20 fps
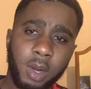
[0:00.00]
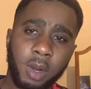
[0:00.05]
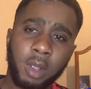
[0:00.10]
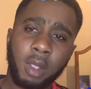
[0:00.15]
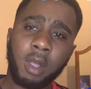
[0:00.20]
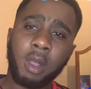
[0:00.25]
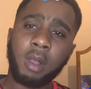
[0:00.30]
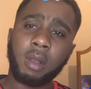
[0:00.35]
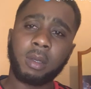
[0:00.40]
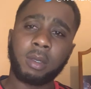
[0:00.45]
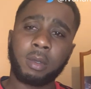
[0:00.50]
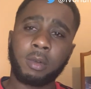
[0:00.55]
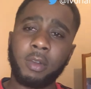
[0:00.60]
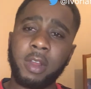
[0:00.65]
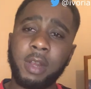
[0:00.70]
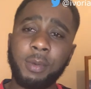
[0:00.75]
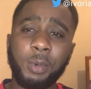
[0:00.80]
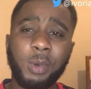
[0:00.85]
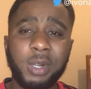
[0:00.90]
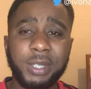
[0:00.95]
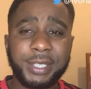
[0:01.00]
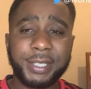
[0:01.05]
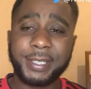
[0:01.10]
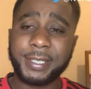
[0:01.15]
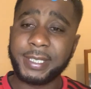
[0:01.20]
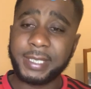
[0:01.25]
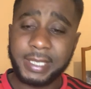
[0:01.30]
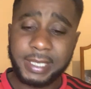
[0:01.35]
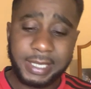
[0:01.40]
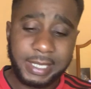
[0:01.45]
Got Greenwood.
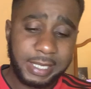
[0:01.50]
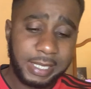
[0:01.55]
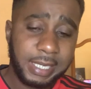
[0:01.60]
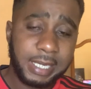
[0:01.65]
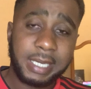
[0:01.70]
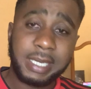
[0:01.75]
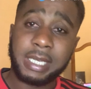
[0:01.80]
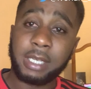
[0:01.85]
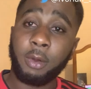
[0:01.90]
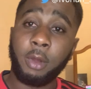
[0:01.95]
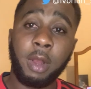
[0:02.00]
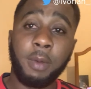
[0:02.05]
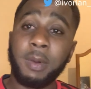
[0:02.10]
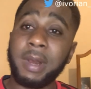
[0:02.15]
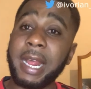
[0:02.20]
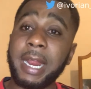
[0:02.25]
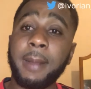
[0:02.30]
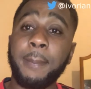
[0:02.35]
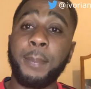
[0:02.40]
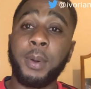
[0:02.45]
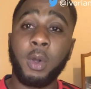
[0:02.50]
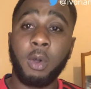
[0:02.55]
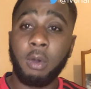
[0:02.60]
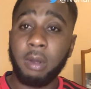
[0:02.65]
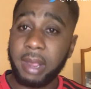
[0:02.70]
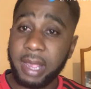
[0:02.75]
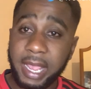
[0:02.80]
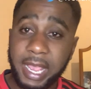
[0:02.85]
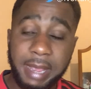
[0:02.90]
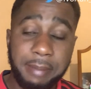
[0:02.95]
Greenwood had a poor
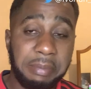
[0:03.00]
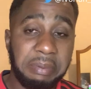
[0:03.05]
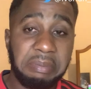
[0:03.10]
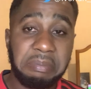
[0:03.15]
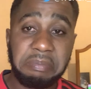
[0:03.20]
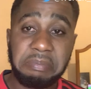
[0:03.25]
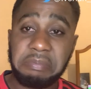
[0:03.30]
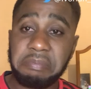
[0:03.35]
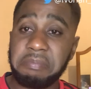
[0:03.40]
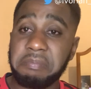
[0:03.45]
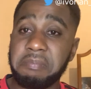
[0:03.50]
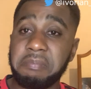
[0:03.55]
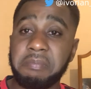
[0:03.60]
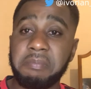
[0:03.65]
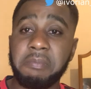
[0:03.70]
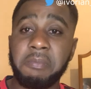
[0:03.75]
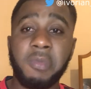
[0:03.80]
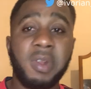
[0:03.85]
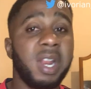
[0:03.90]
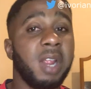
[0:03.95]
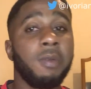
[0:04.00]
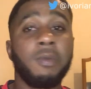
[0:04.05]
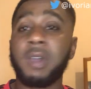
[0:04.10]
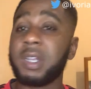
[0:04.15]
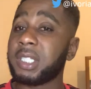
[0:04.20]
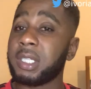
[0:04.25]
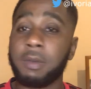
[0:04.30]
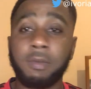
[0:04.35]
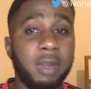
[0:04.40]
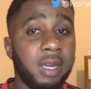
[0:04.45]
game. Really
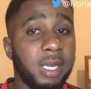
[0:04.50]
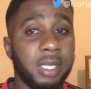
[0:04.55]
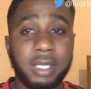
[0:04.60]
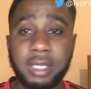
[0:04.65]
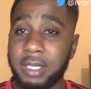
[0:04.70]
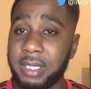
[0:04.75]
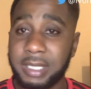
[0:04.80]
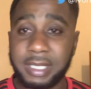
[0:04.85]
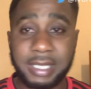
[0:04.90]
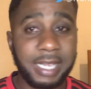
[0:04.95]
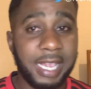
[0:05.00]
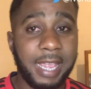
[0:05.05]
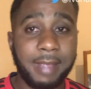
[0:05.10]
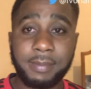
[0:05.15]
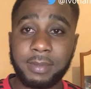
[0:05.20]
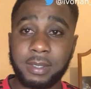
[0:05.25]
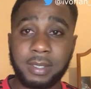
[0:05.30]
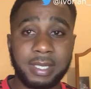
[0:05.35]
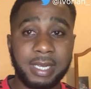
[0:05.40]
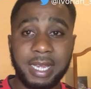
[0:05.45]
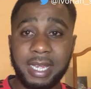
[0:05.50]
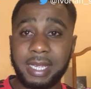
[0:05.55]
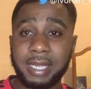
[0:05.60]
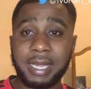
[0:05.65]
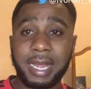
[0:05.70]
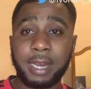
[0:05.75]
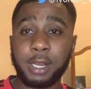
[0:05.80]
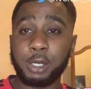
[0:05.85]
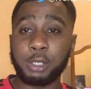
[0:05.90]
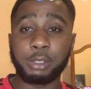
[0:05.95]
wasn't really into this game today.
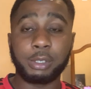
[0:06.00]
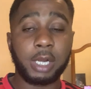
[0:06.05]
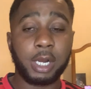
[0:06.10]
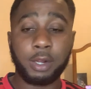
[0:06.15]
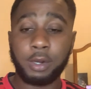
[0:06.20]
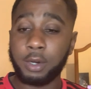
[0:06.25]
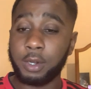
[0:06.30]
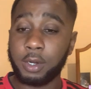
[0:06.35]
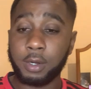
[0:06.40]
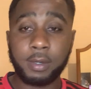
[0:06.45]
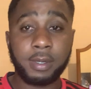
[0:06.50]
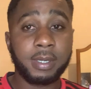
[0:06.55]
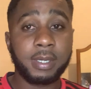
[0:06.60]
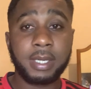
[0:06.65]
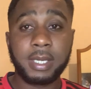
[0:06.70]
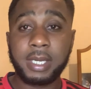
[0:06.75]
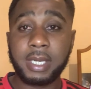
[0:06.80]
I don't know.